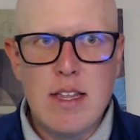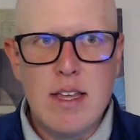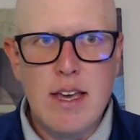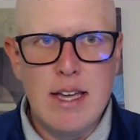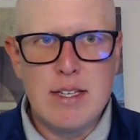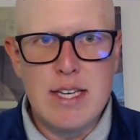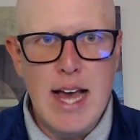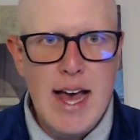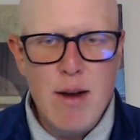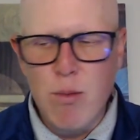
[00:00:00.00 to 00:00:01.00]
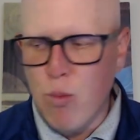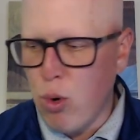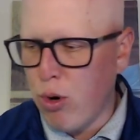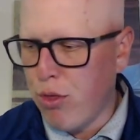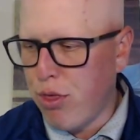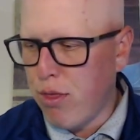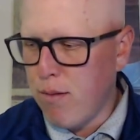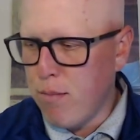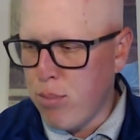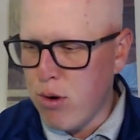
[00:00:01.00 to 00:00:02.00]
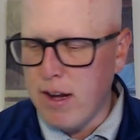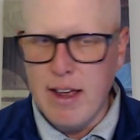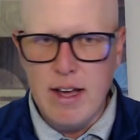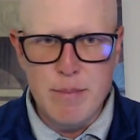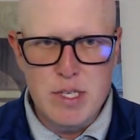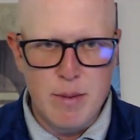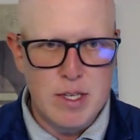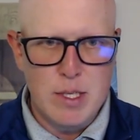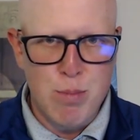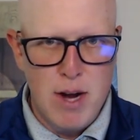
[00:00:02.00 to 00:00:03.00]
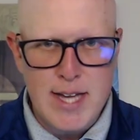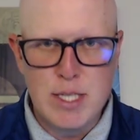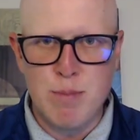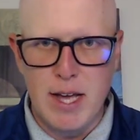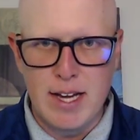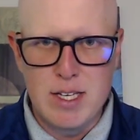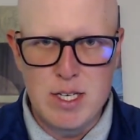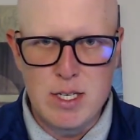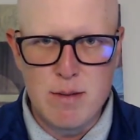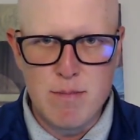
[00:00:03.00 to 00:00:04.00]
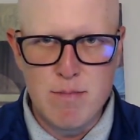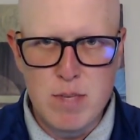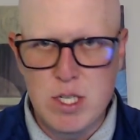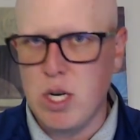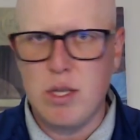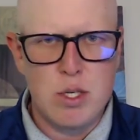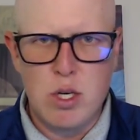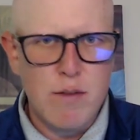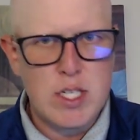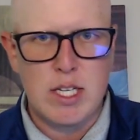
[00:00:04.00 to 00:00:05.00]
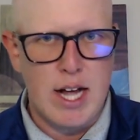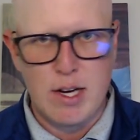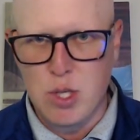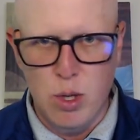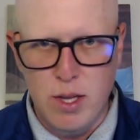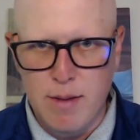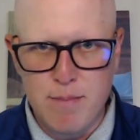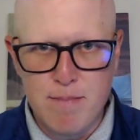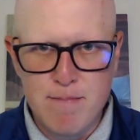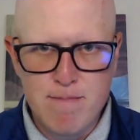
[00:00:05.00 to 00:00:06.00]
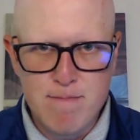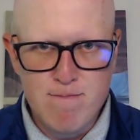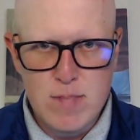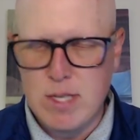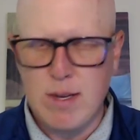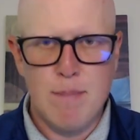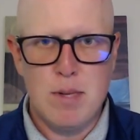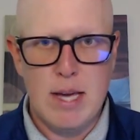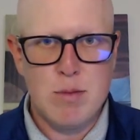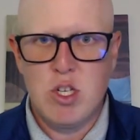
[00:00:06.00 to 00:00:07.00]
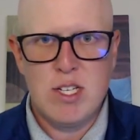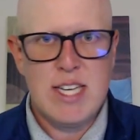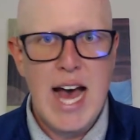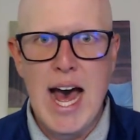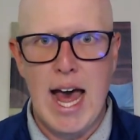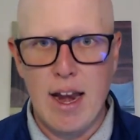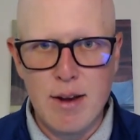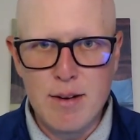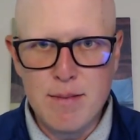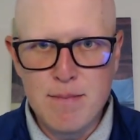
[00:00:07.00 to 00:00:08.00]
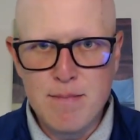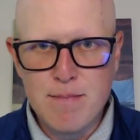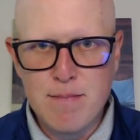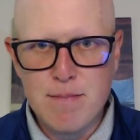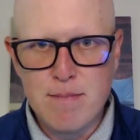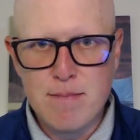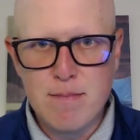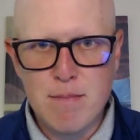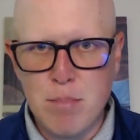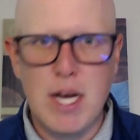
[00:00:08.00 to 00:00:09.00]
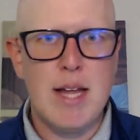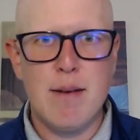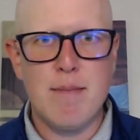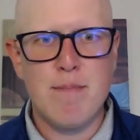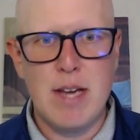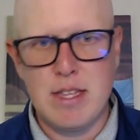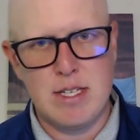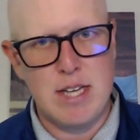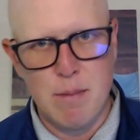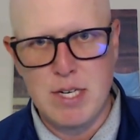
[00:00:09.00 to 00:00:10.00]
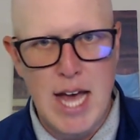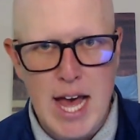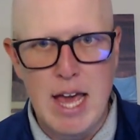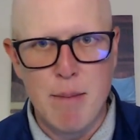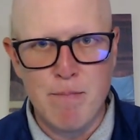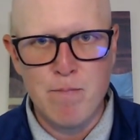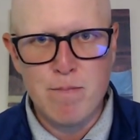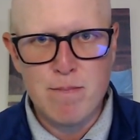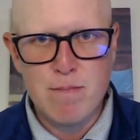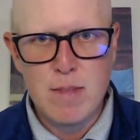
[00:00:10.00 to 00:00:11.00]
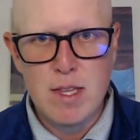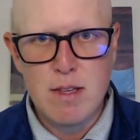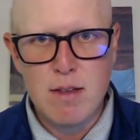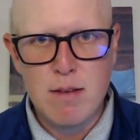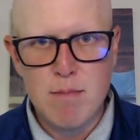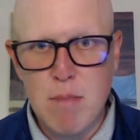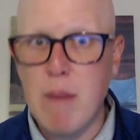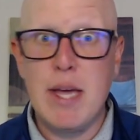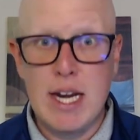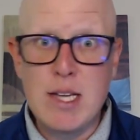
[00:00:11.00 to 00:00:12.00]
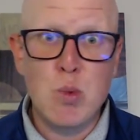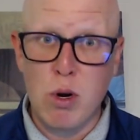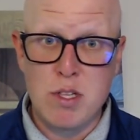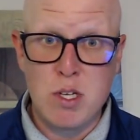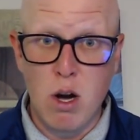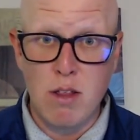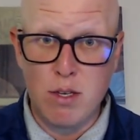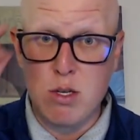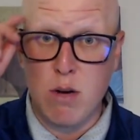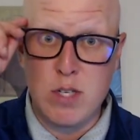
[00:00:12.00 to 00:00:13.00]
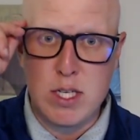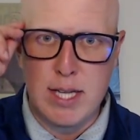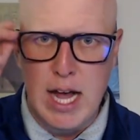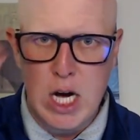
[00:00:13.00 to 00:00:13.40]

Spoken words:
it's not worth bringing up some of these prospects to start their service clocks early. It's just not. But at the same time, maybe it is worth starting the service clock